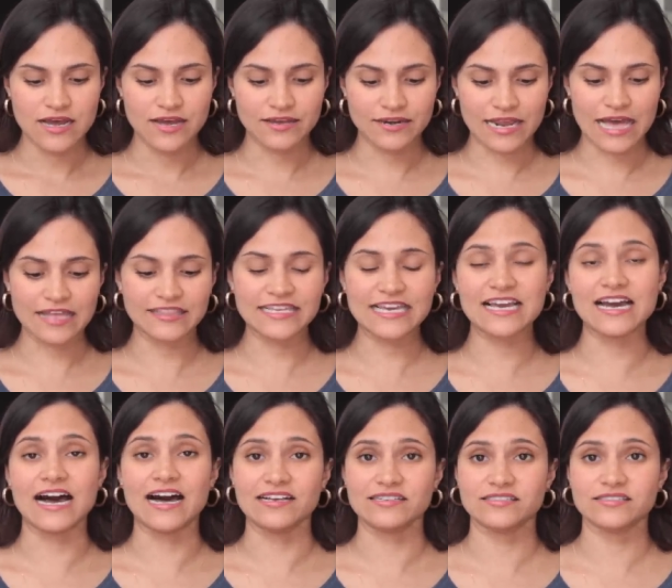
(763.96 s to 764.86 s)

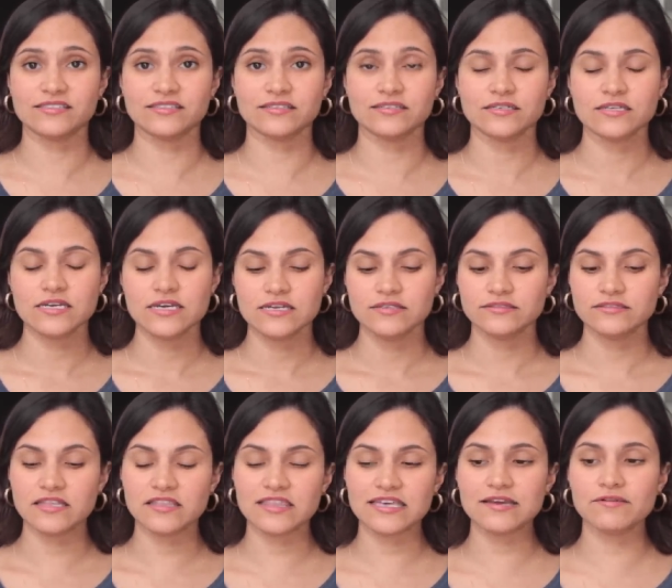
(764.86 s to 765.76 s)
Radegast.
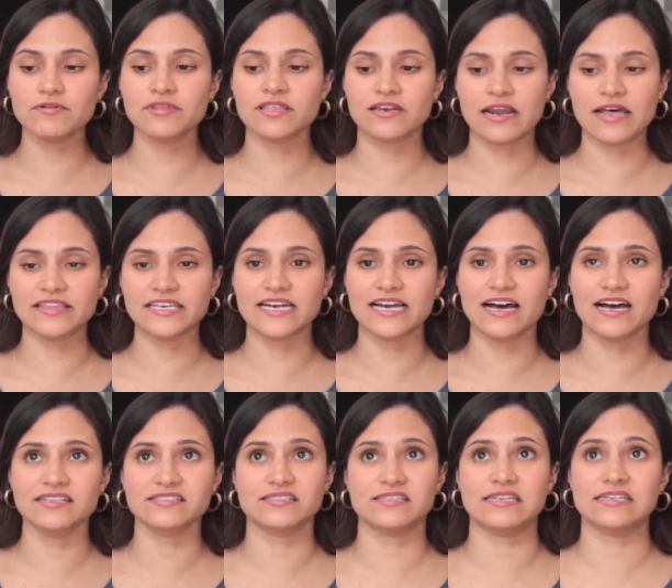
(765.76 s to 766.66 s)
The thing with
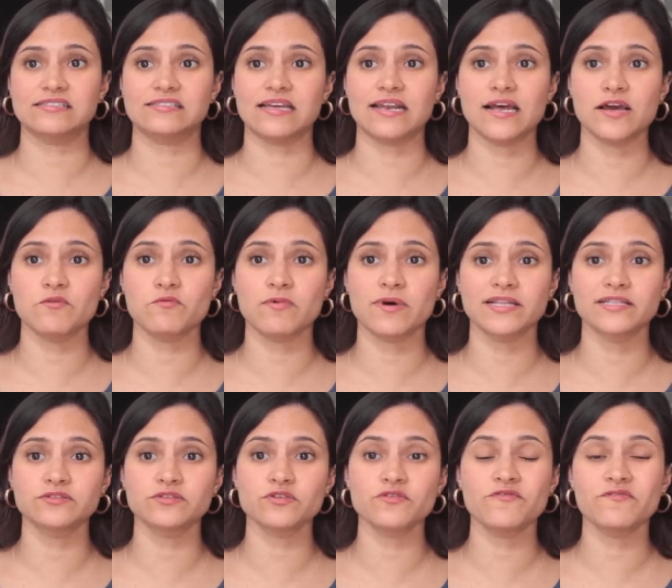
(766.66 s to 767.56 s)
Radegast is that I
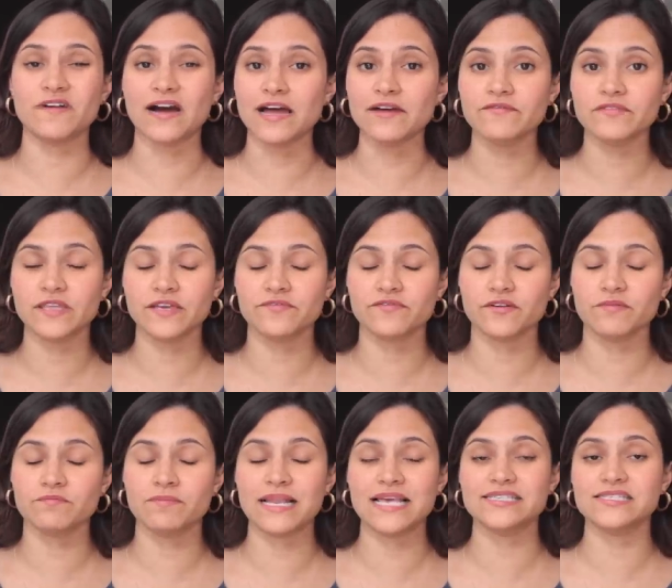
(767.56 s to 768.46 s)
went to 5
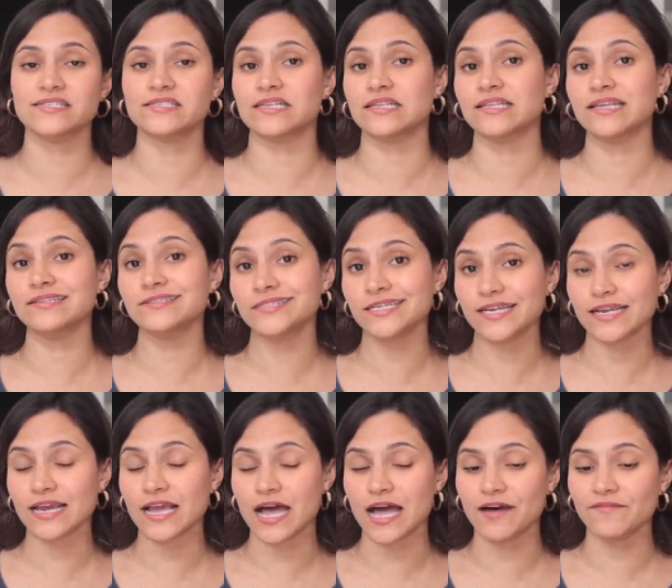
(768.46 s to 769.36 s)
different places and they
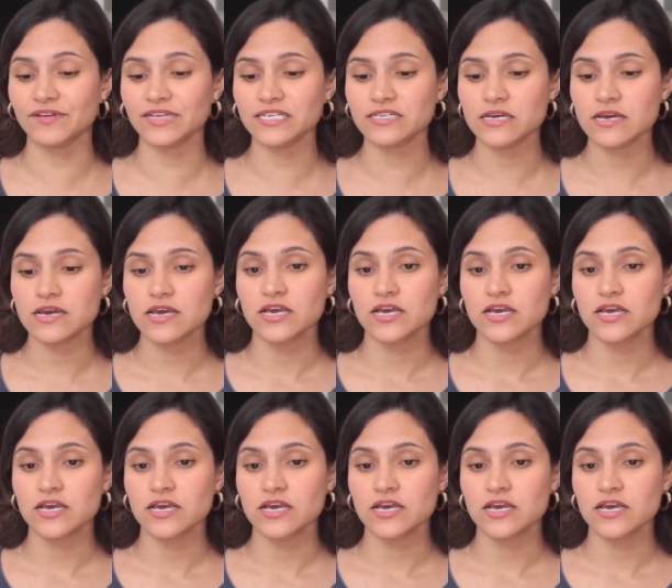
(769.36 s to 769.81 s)
didn't have it.